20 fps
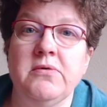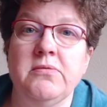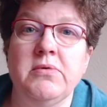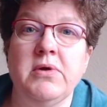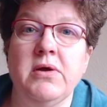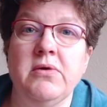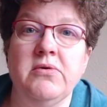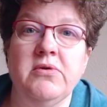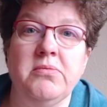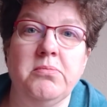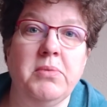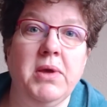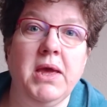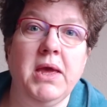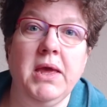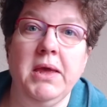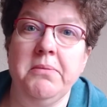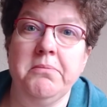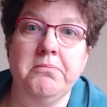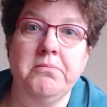around
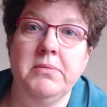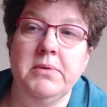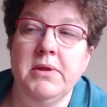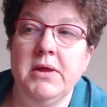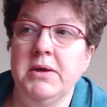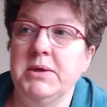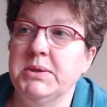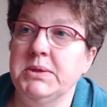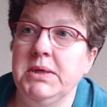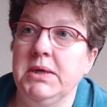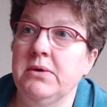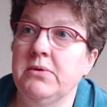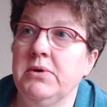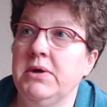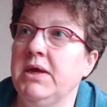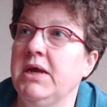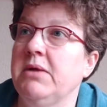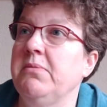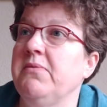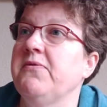May last year or
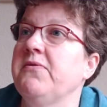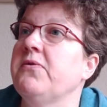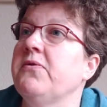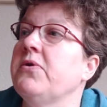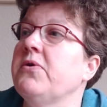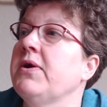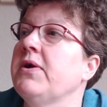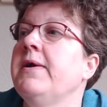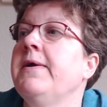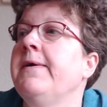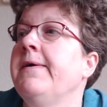the year before.